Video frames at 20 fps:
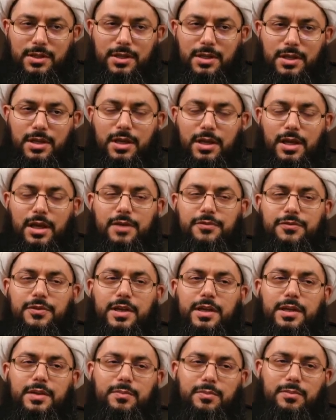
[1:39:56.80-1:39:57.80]
and the last
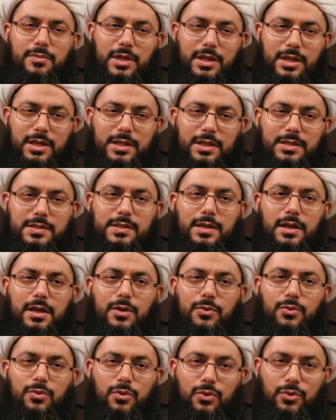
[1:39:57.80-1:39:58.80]
of the messengers.
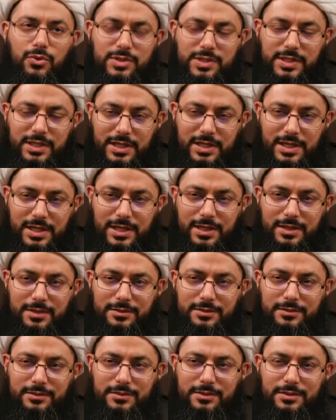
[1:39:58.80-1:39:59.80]

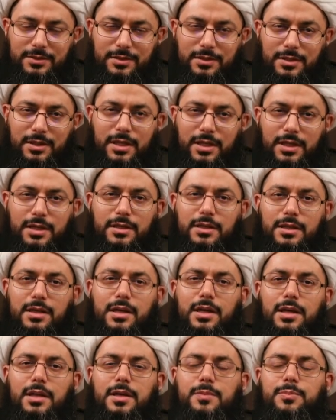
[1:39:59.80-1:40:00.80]
And when he is
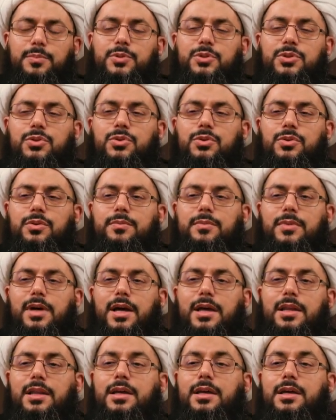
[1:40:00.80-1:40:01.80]
killed,
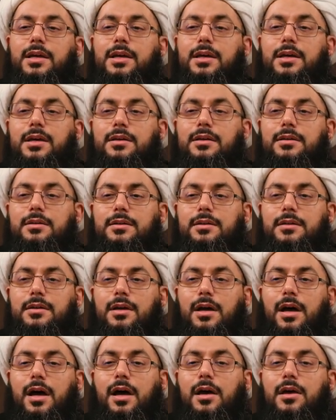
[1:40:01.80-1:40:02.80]
you
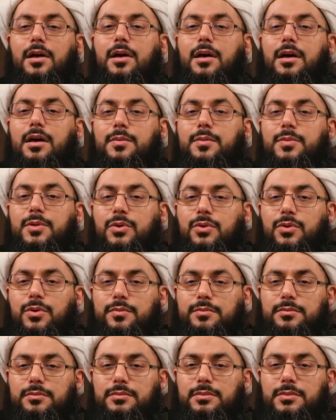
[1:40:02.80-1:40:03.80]
will turn